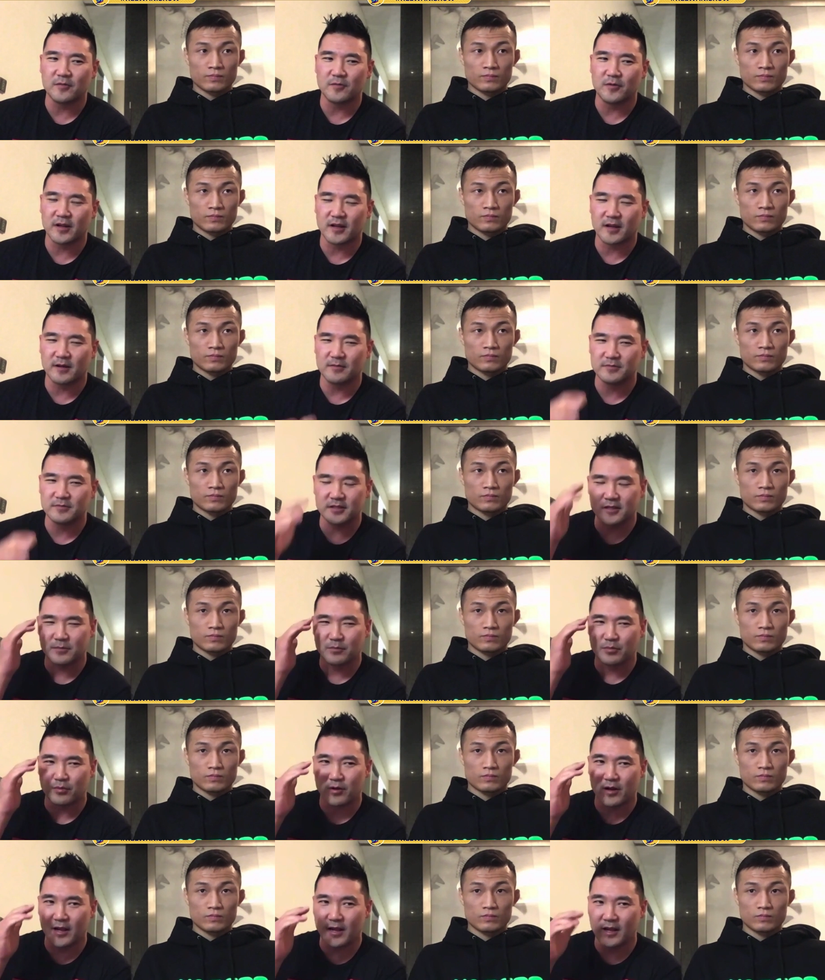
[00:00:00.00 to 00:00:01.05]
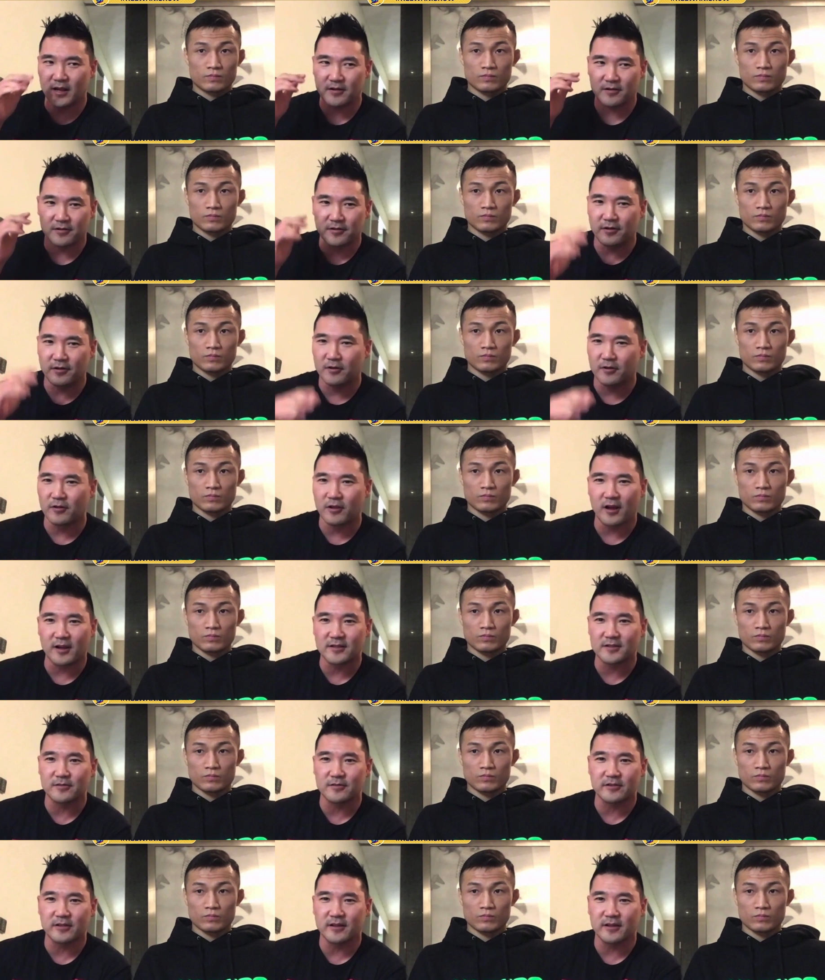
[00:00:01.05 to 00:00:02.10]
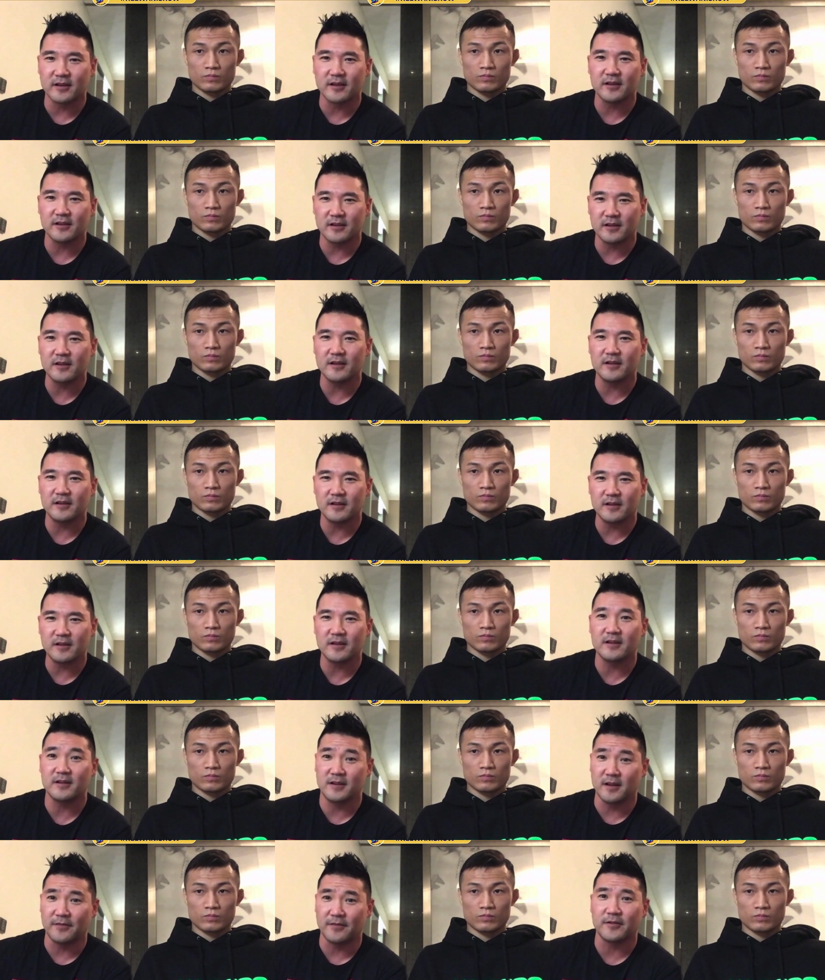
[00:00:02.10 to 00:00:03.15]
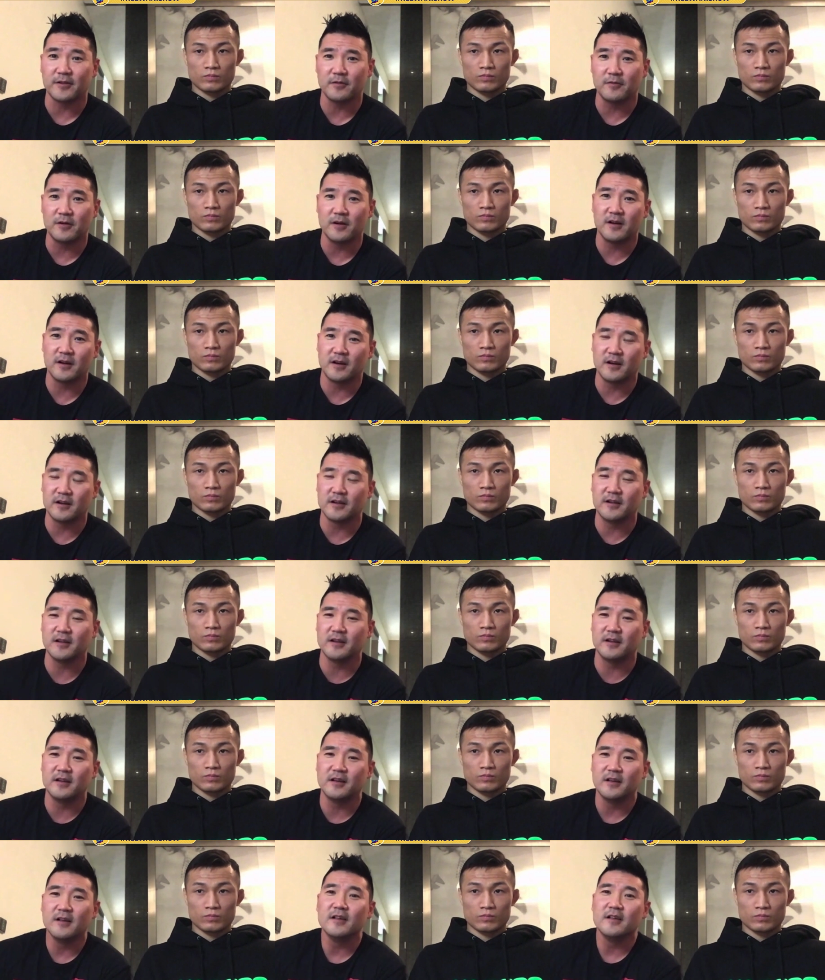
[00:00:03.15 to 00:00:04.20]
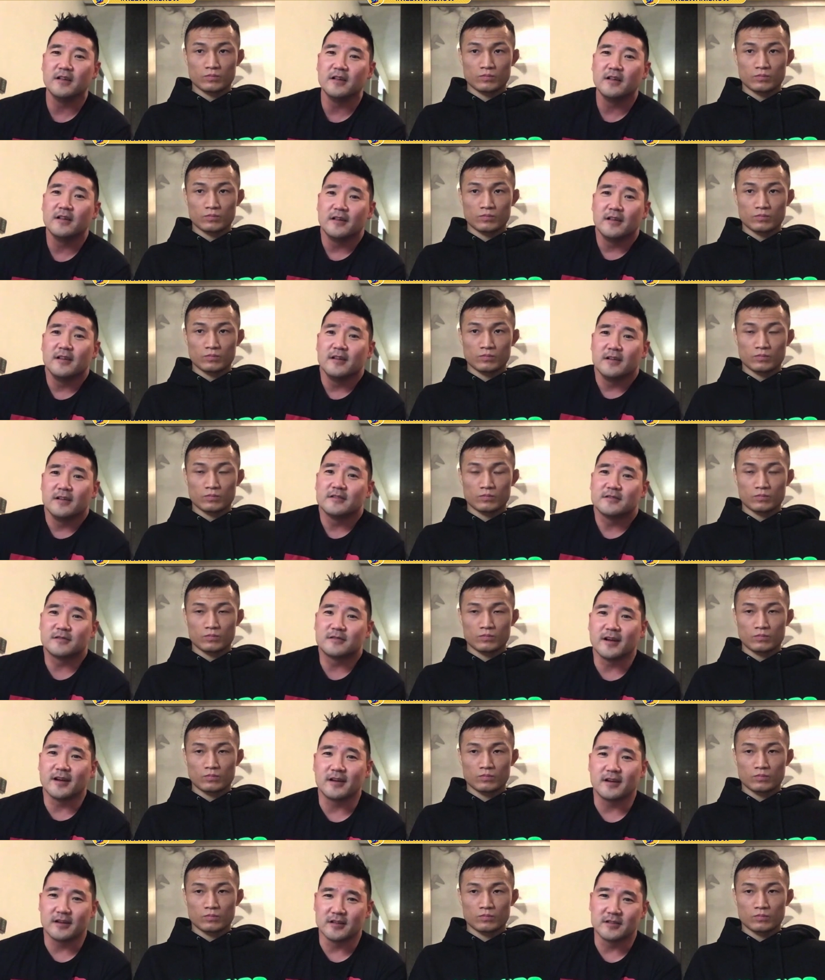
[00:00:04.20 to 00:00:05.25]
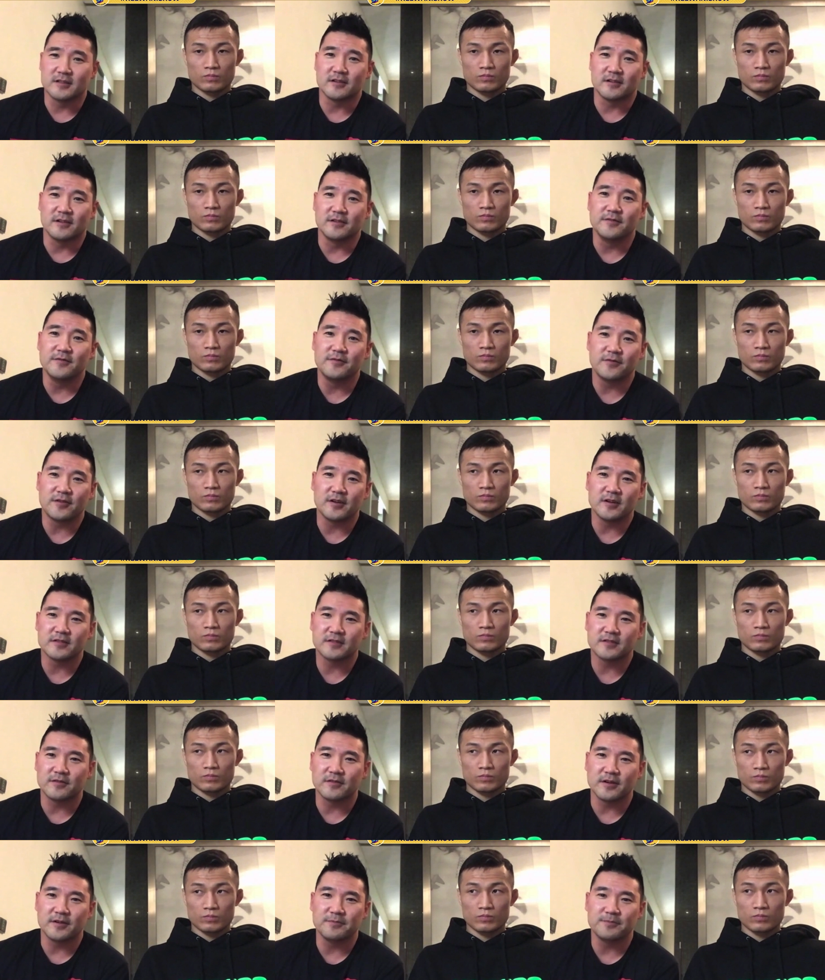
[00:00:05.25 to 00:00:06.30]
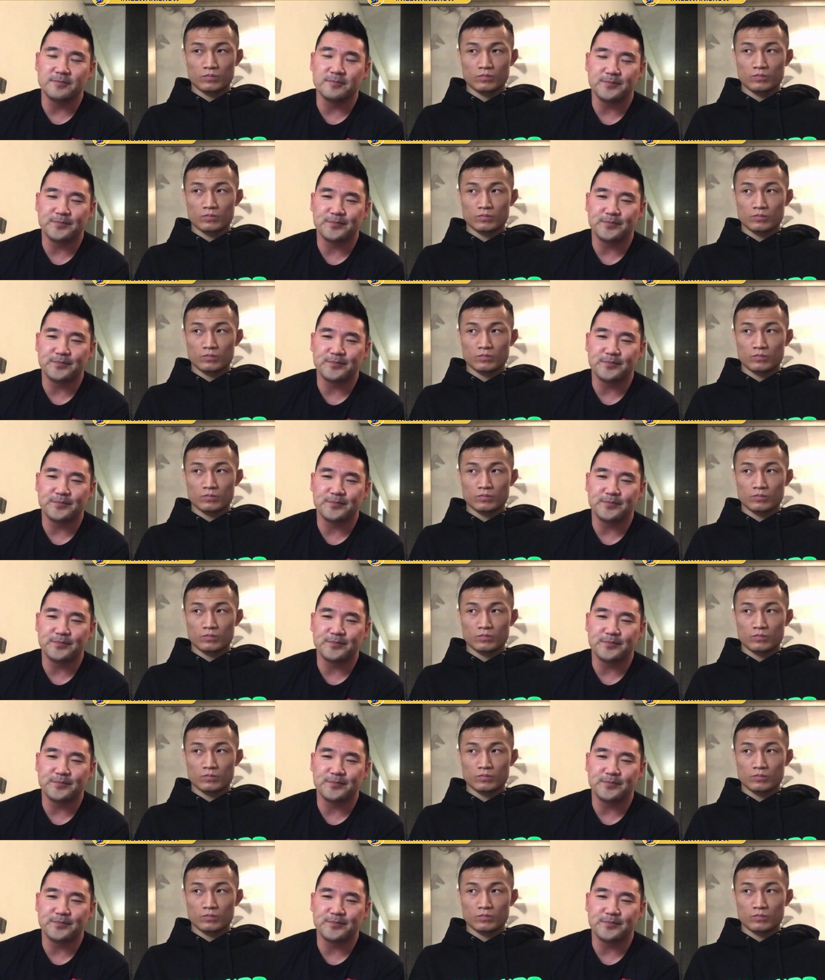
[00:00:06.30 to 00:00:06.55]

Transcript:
Speaker 1: when it comes to the brain or neurological thing, he, he definitely uh, did strike a concern for his career.